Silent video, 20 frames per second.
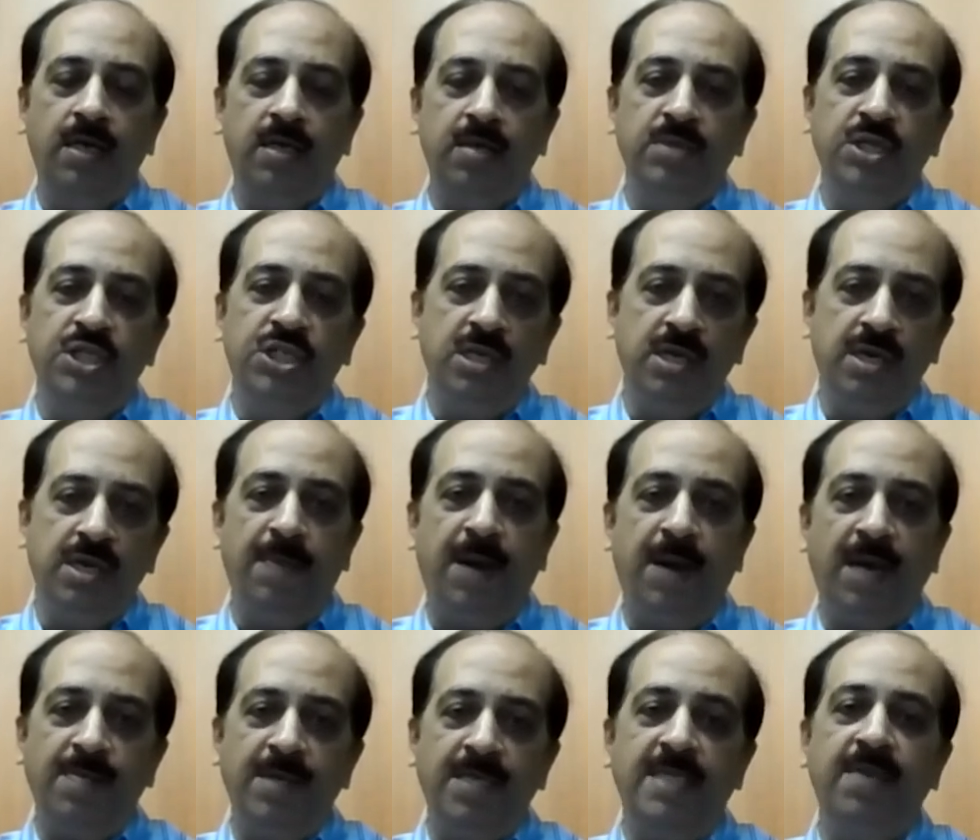commercial
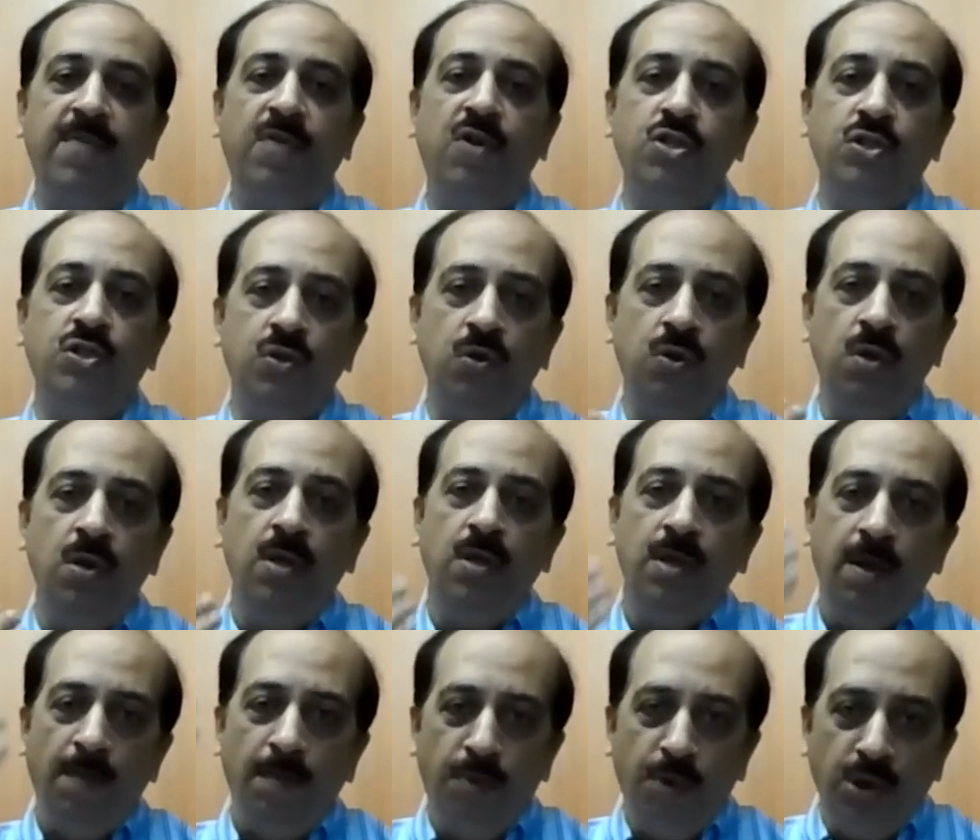departments have also
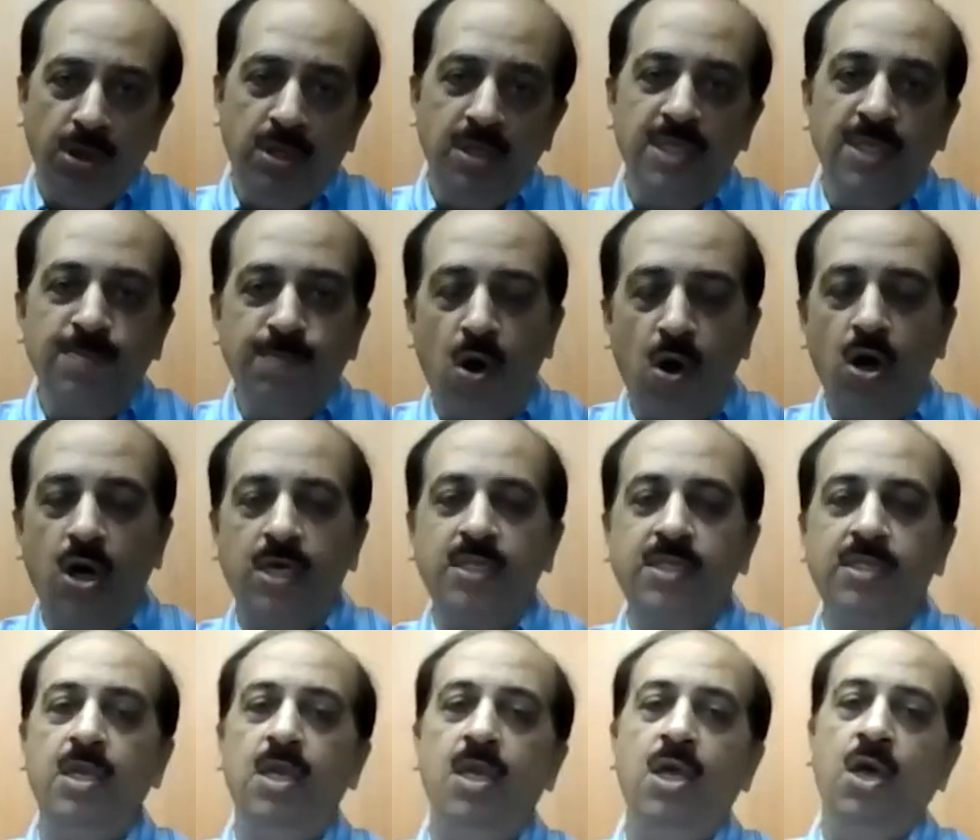put
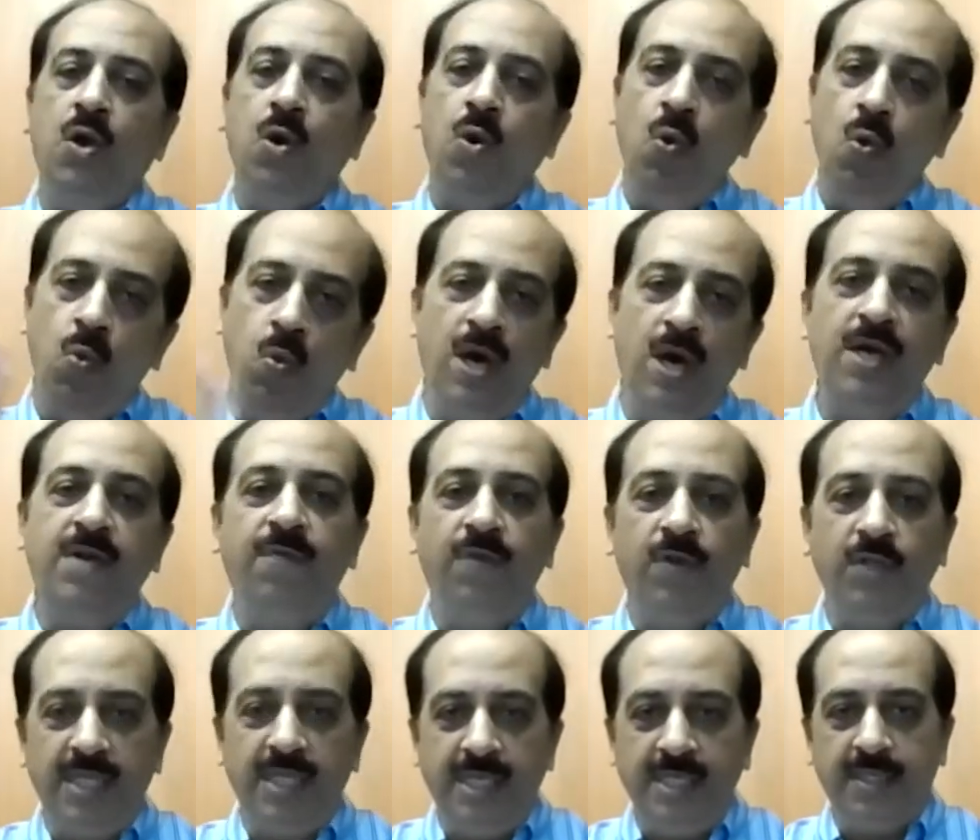SPOCs who work
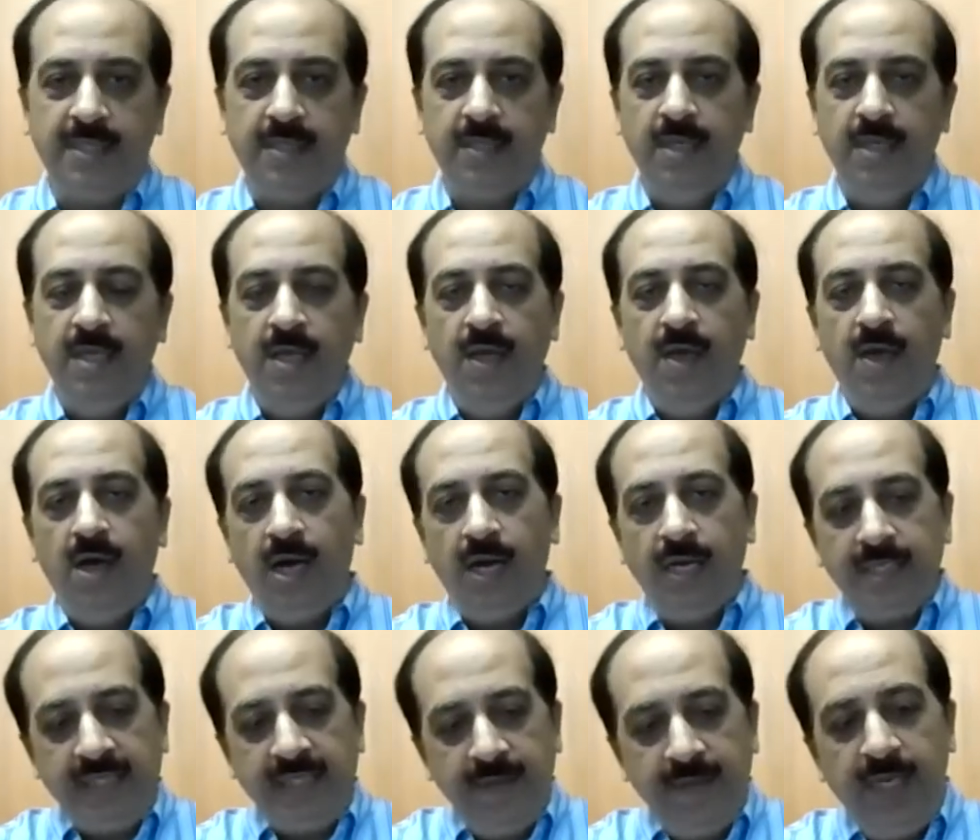for these.
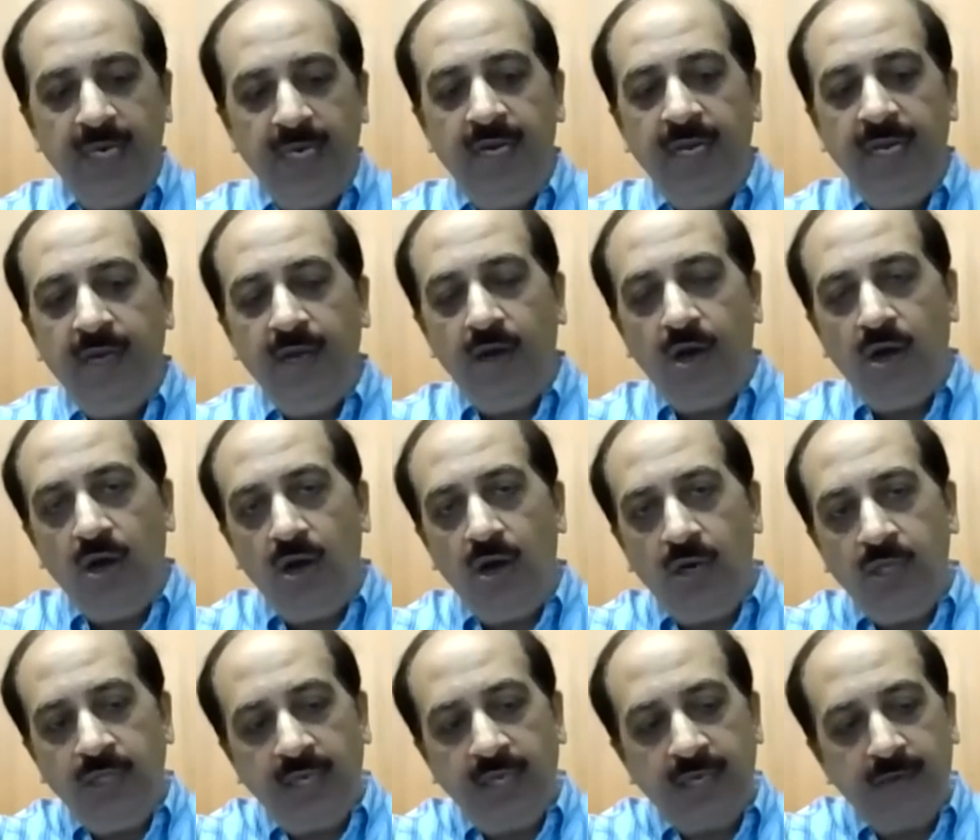Similarly,
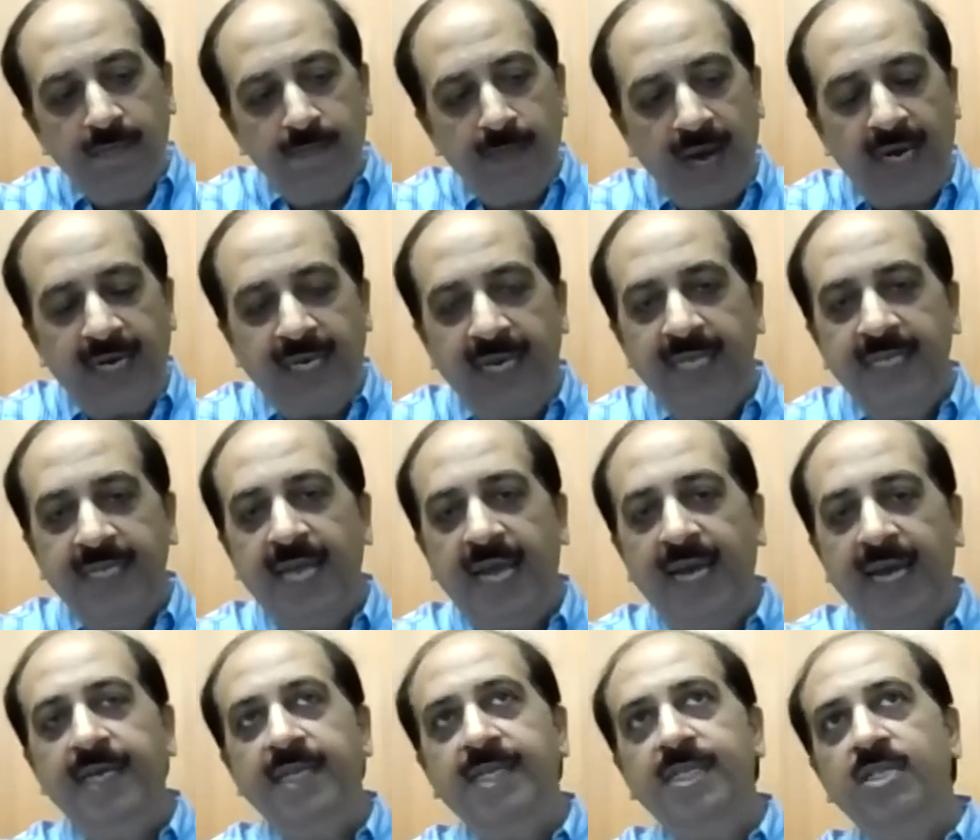on the marketing
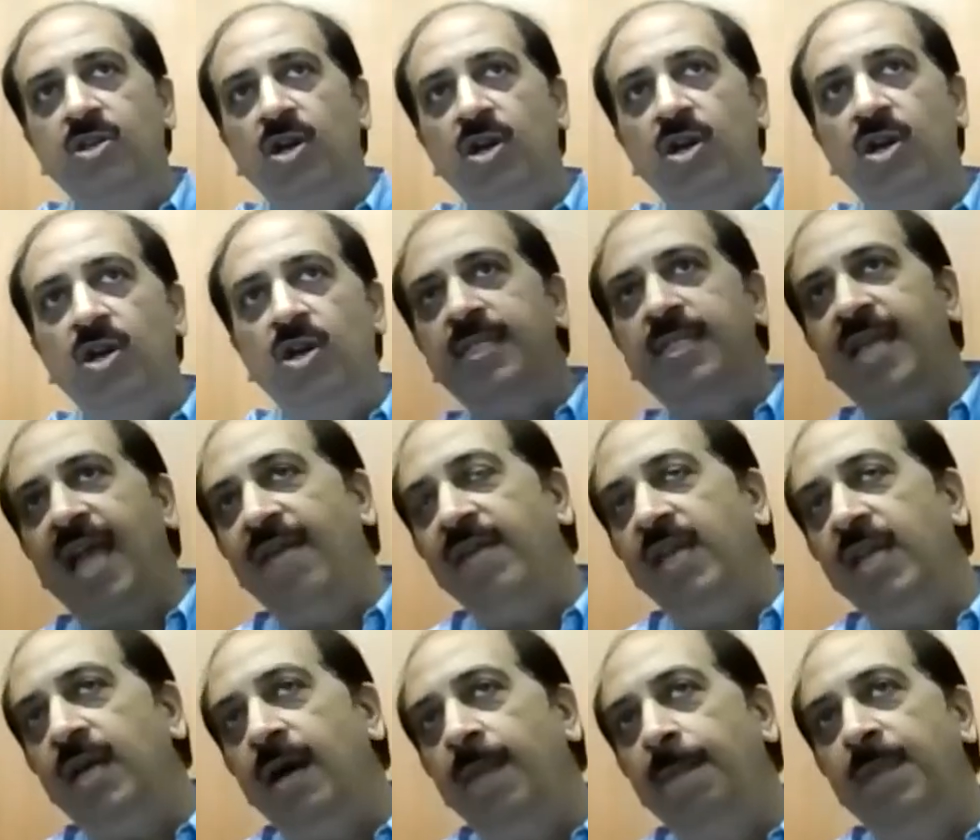side, it's not just
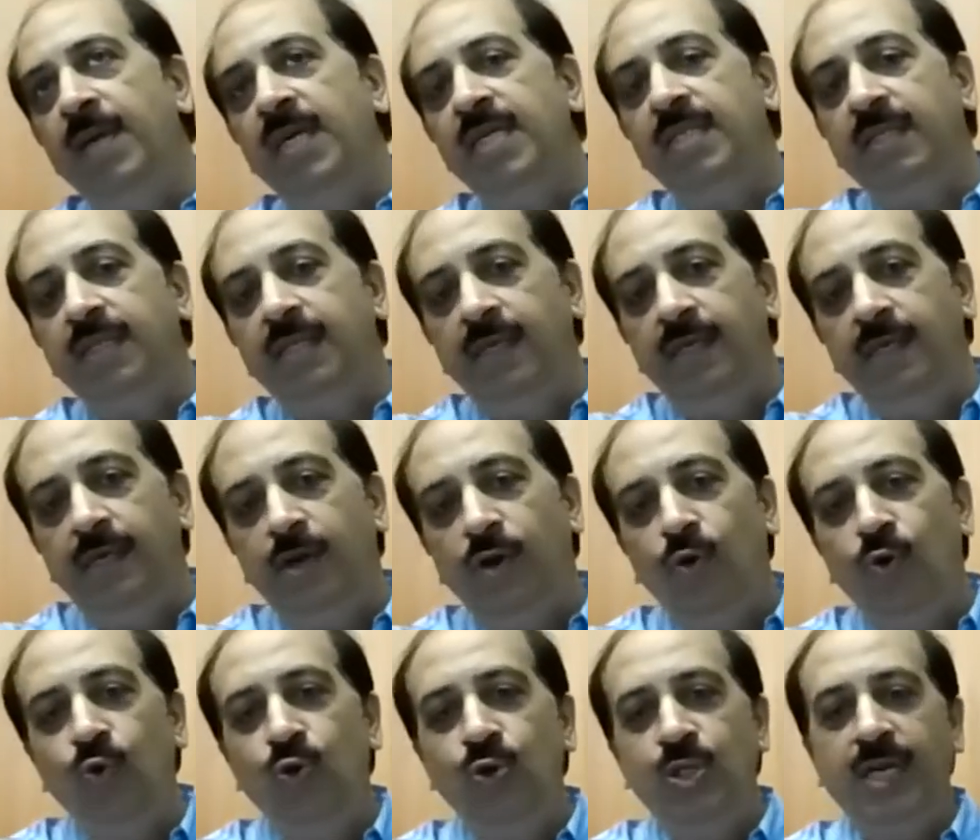having a person
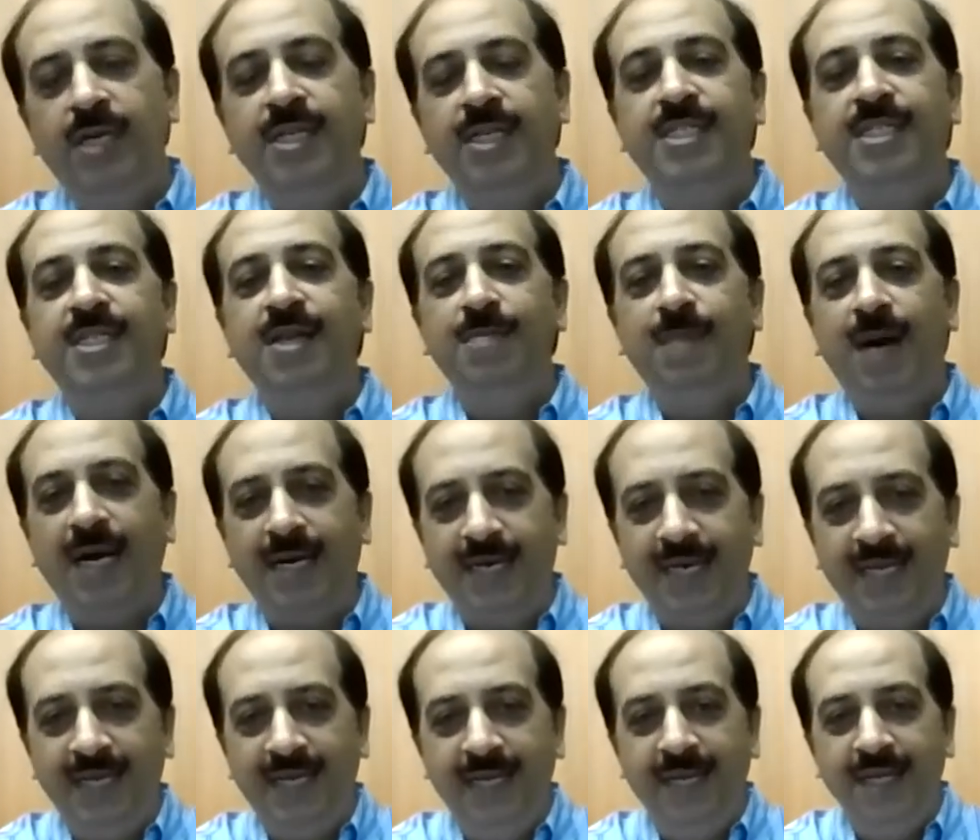who's a digital
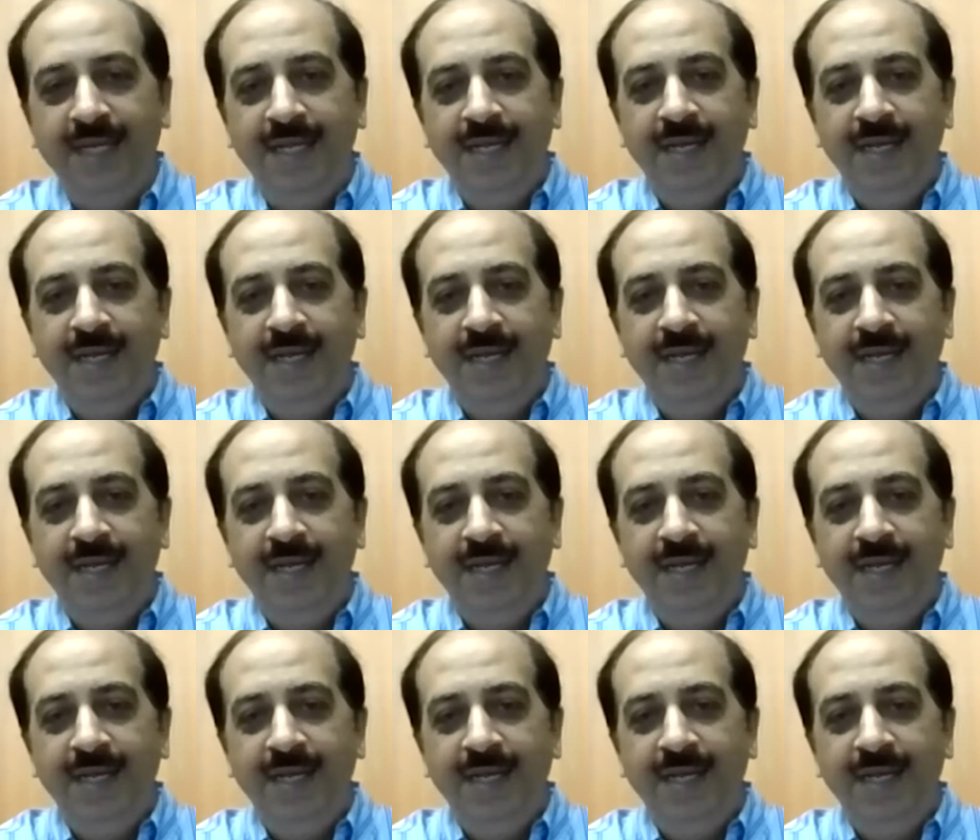marketing